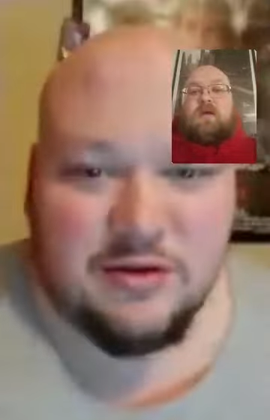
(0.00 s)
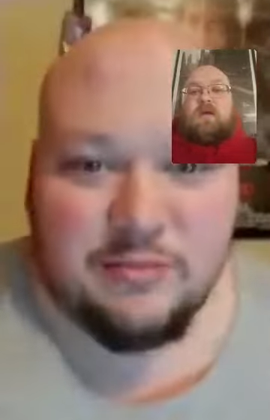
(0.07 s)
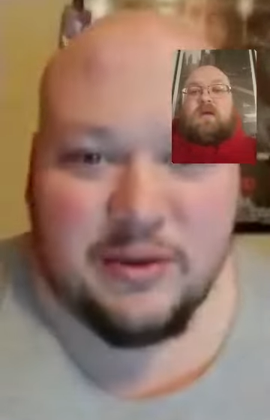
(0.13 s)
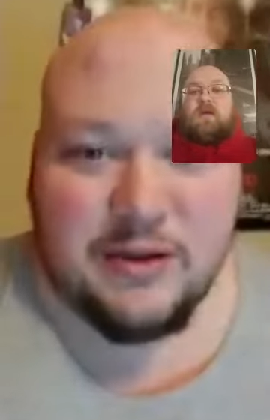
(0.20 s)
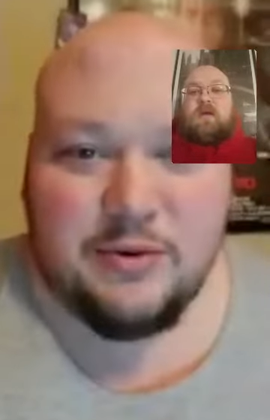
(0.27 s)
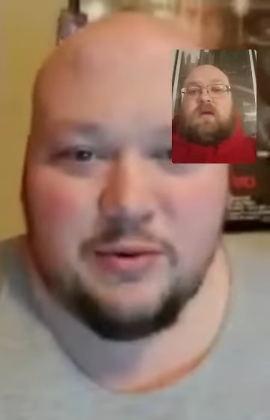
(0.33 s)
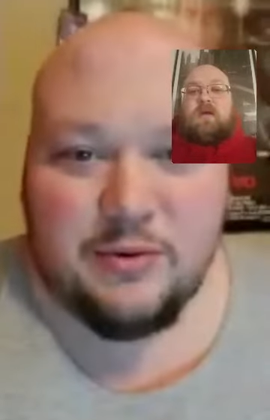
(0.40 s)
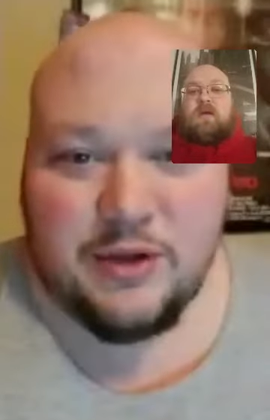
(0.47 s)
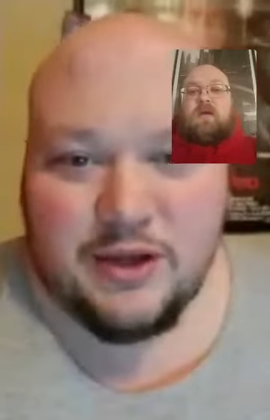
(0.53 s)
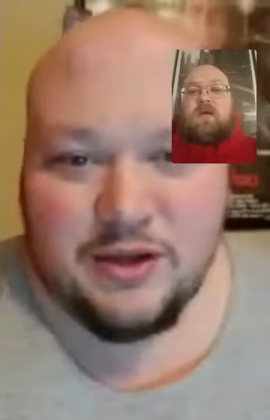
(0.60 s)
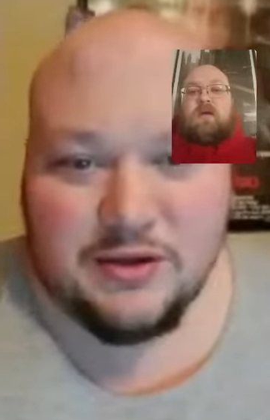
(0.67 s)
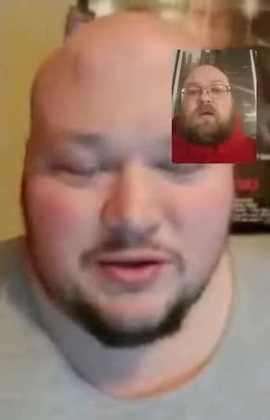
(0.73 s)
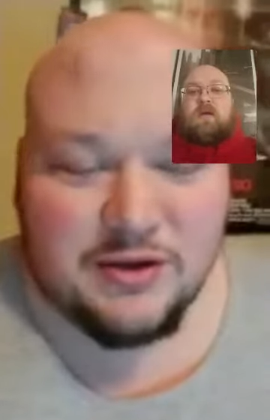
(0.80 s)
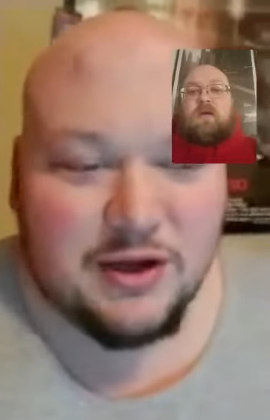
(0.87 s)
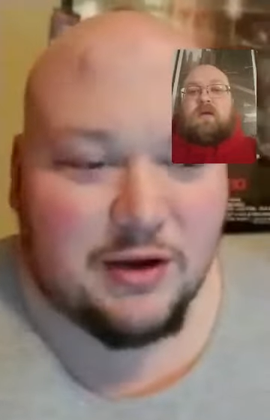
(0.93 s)
Speaker 1: Maybe we
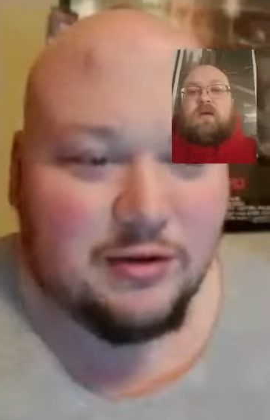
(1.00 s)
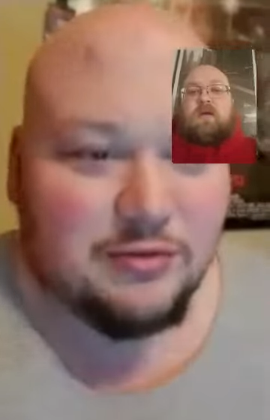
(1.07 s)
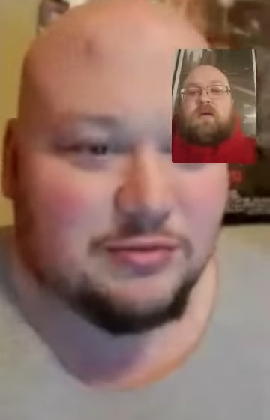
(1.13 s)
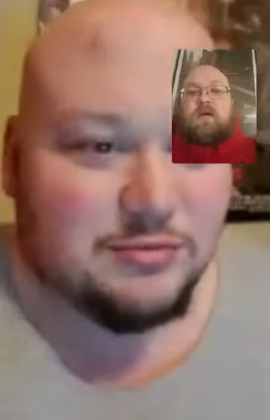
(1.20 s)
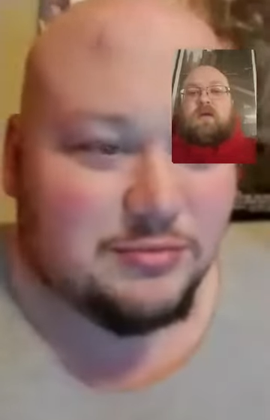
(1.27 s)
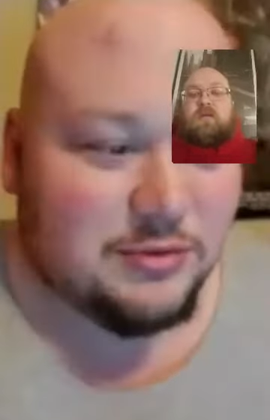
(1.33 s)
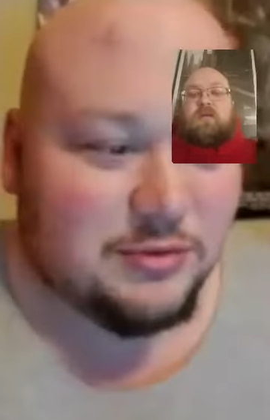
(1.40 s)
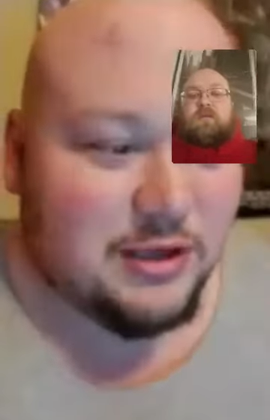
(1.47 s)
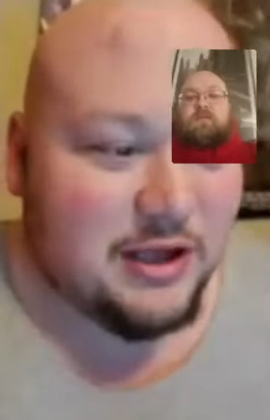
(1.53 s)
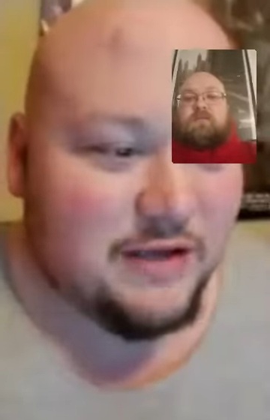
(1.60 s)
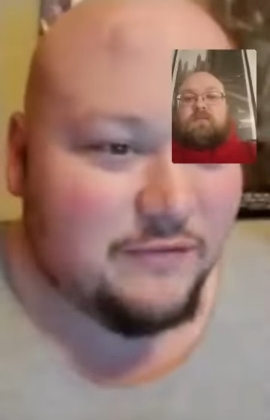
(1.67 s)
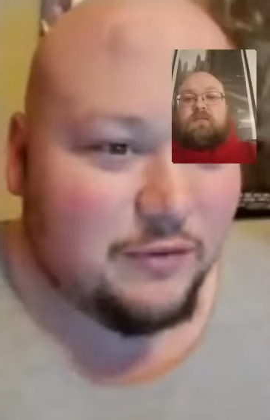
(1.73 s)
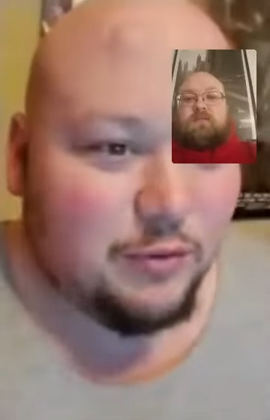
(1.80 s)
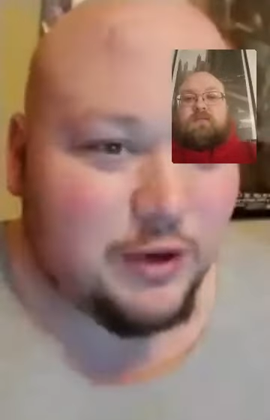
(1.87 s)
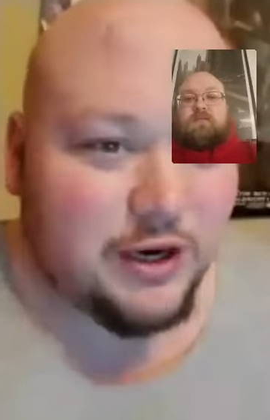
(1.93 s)
can talk,
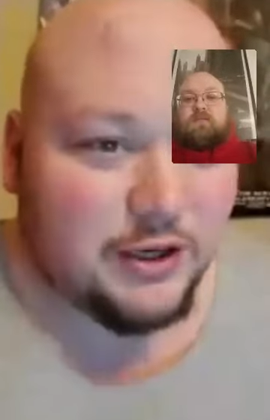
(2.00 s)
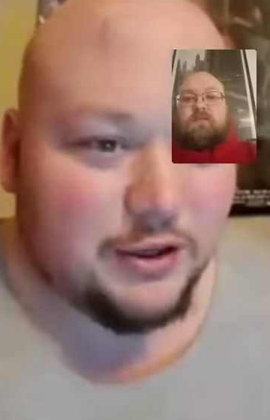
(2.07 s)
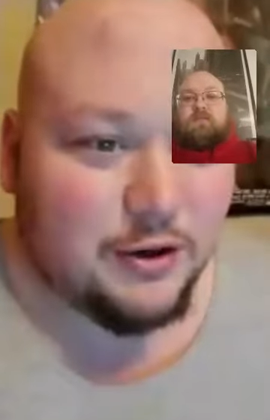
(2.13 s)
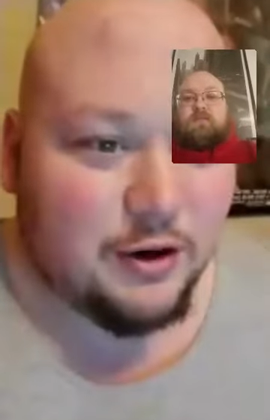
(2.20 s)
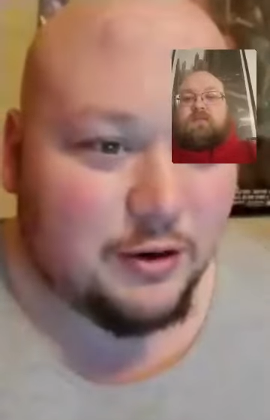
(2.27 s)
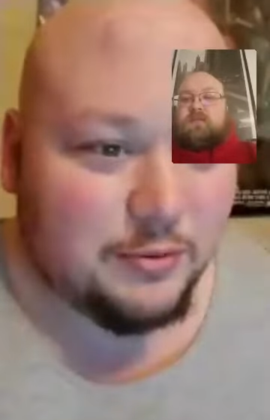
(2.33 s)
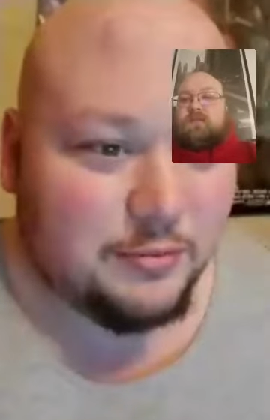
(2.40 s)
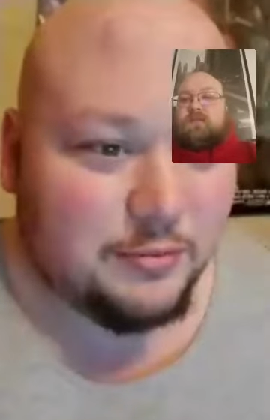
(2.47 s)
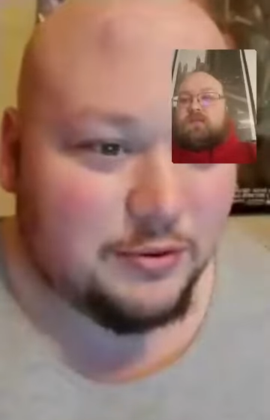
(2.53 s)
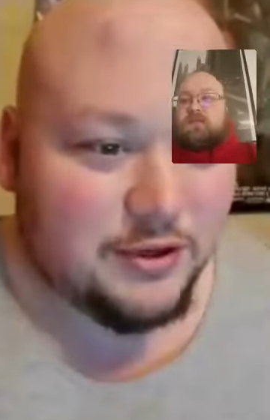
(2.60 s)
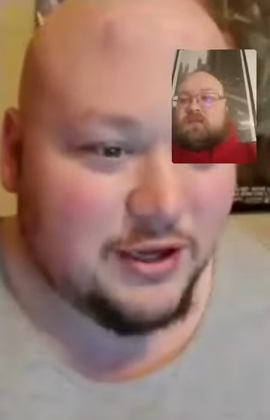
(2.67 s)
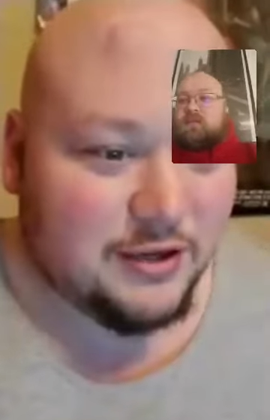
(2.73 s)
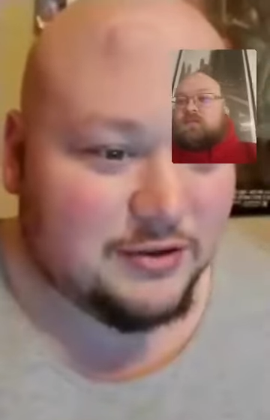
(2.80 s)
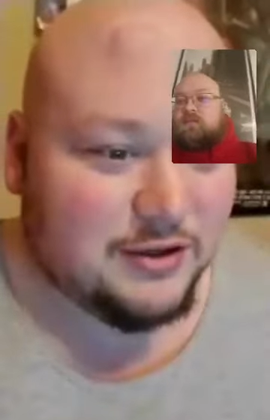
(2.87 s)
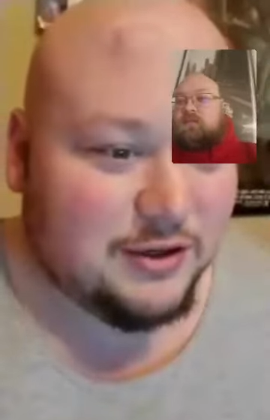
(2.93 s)
have a red carpet put
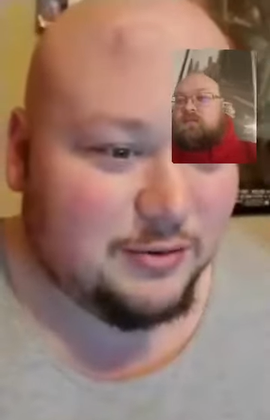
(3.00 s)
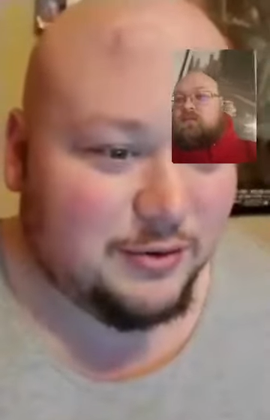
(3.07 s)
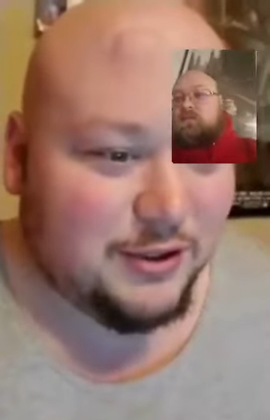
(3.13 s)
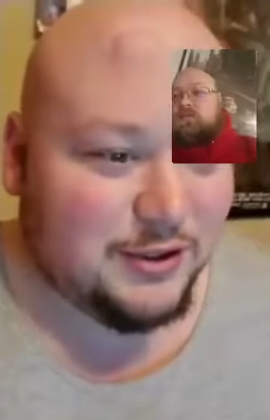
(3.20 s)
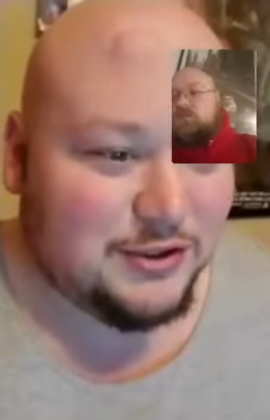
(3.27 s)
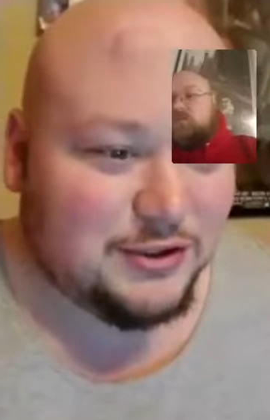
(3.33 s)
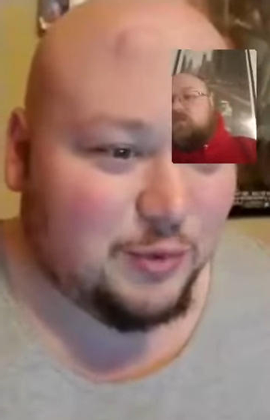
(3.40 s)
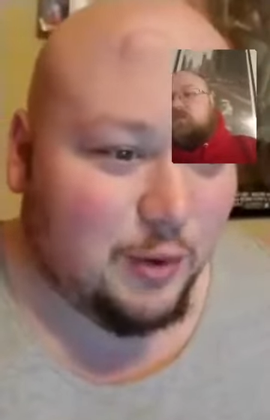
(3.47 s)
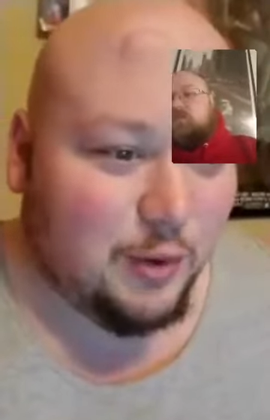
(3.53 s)
out there, and we can just